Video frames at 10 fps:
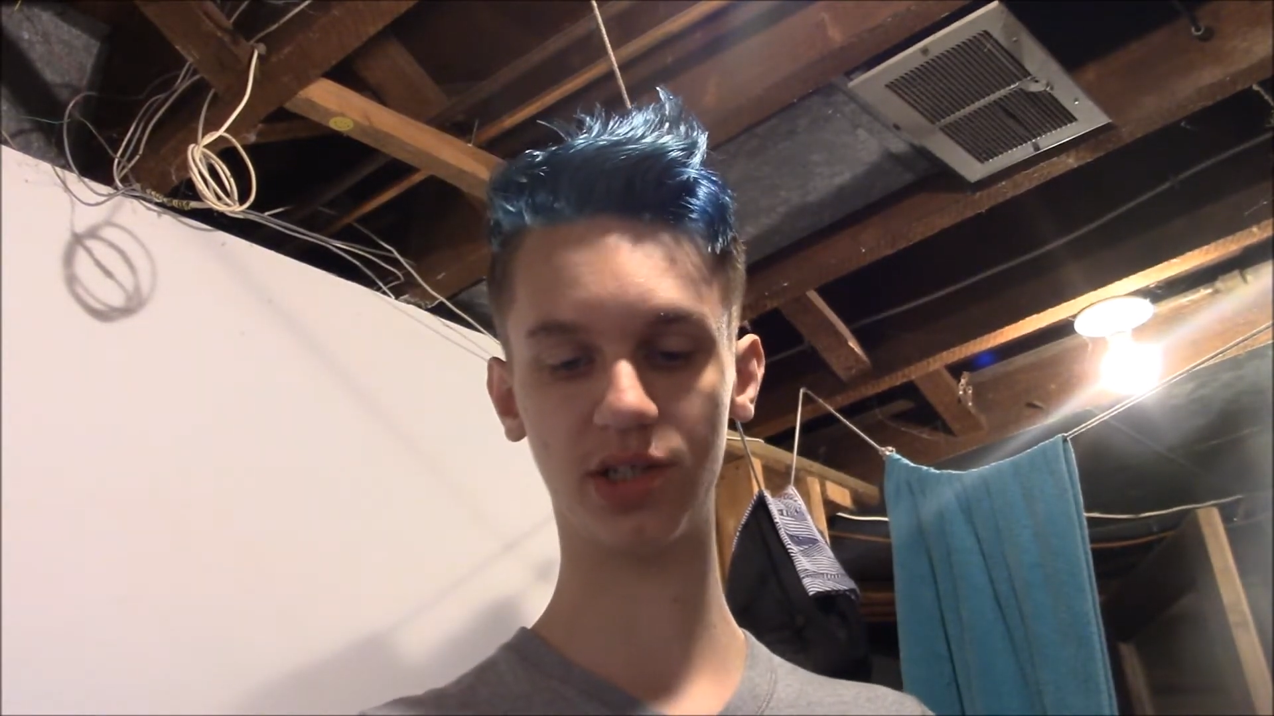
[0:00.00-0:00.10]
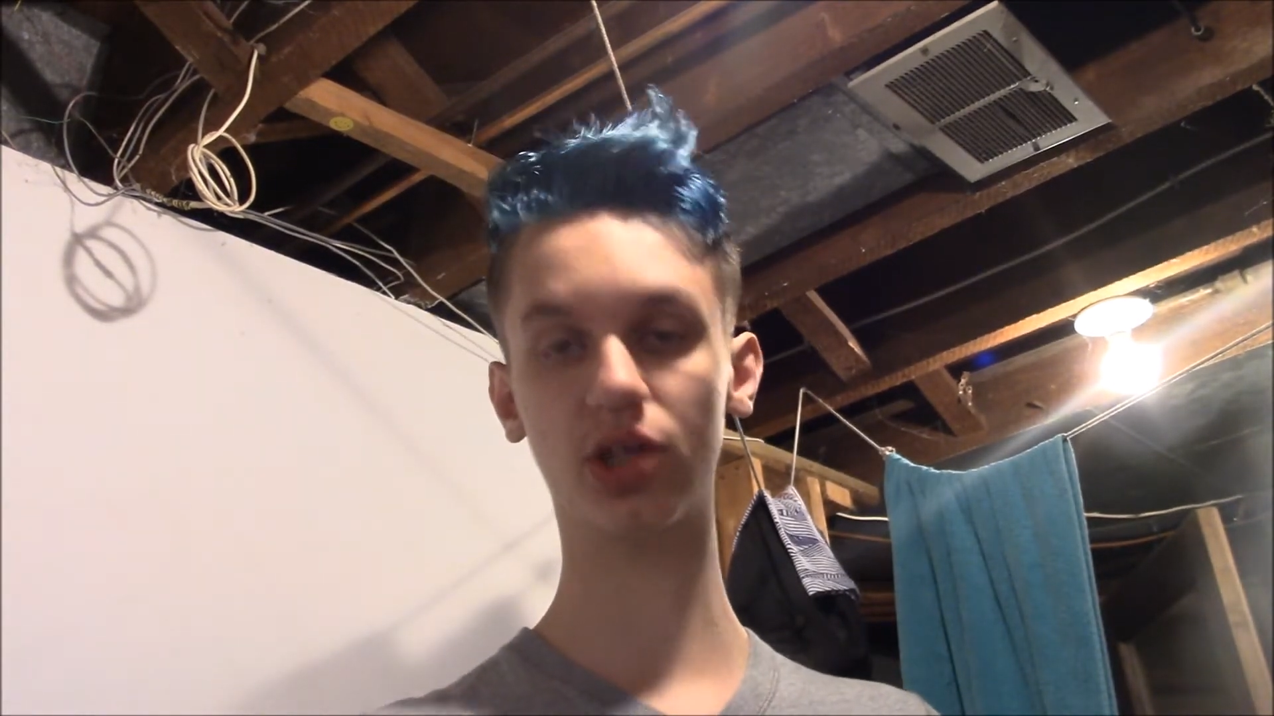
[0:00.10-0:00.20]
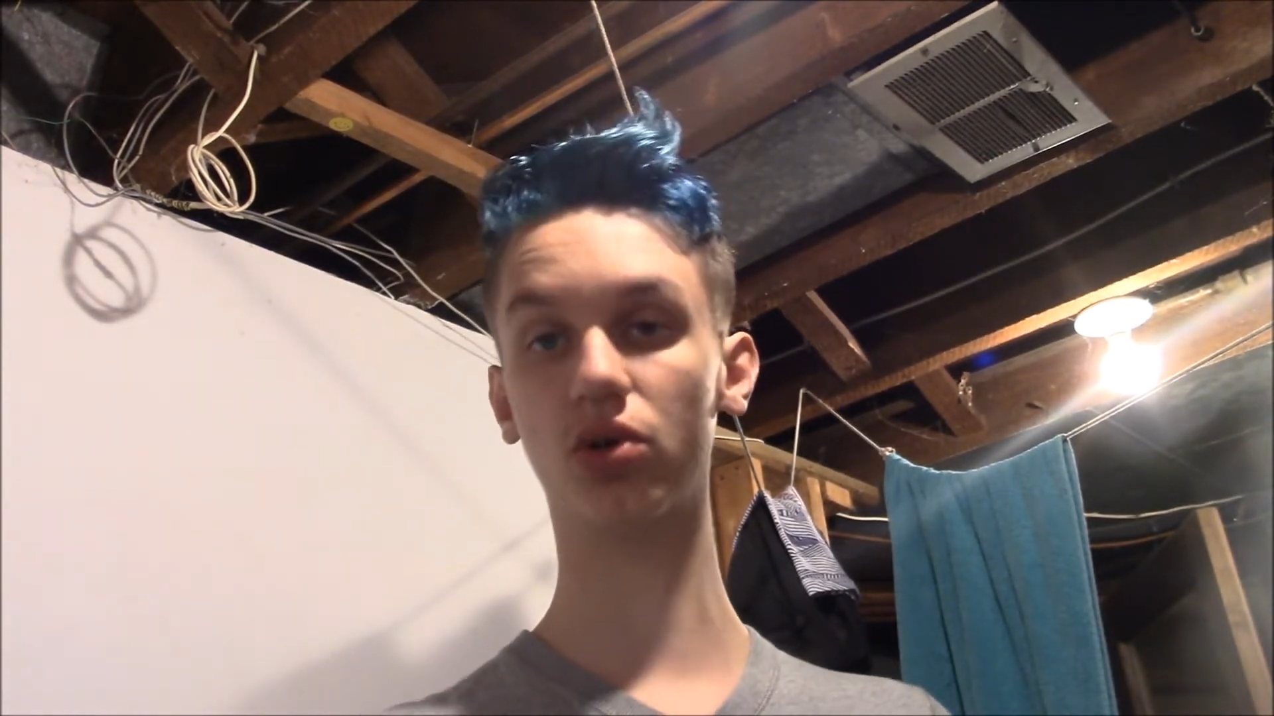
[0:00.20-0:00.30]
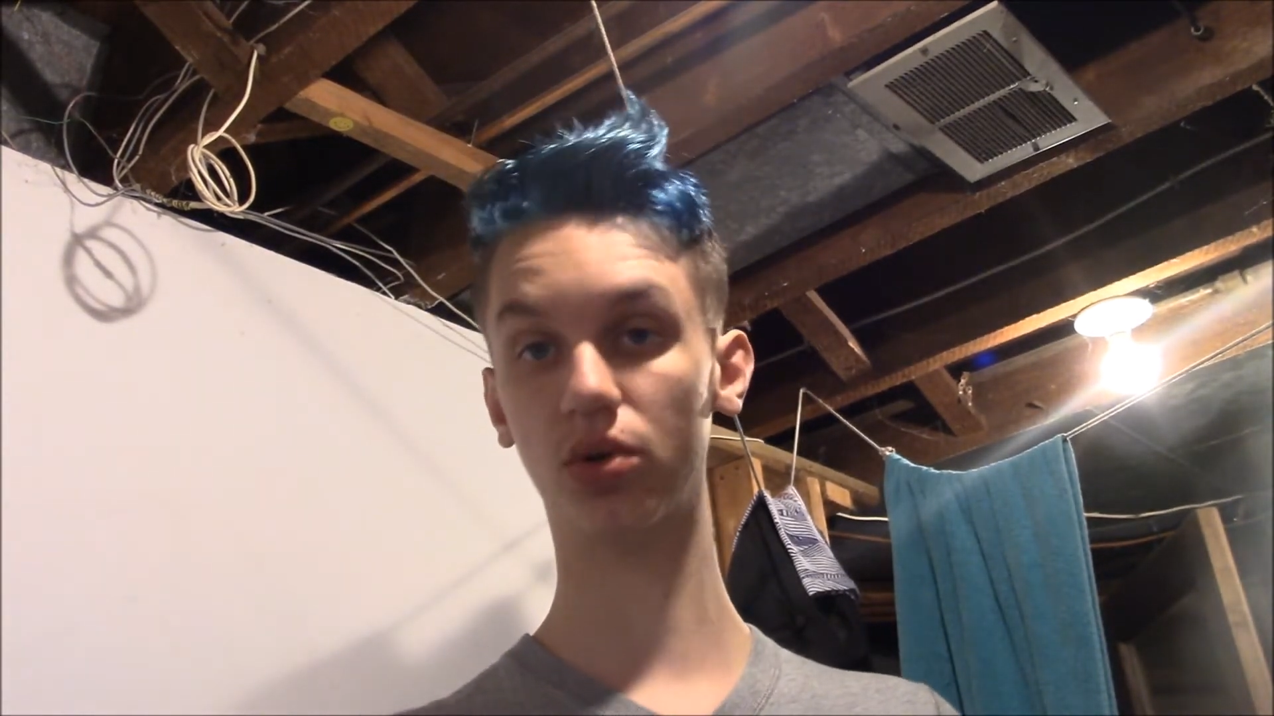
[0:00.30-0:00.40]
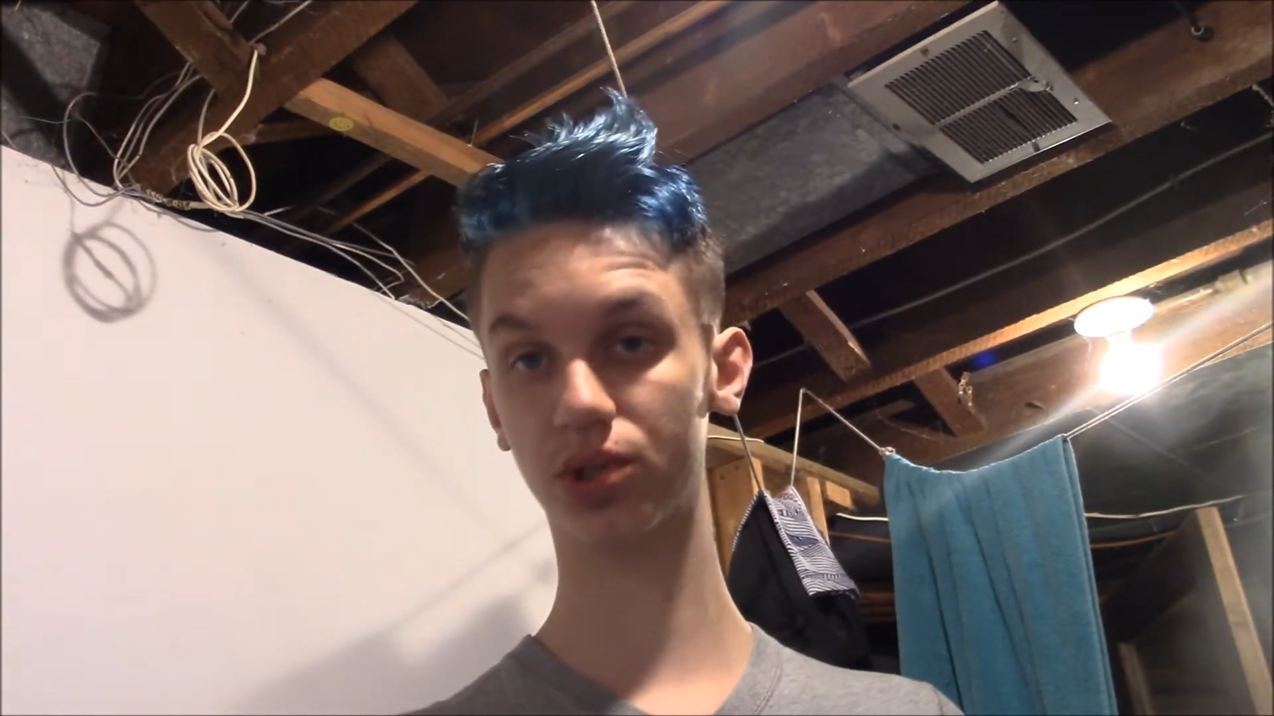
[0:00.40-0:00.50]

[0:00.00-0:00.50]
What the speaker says: to the goal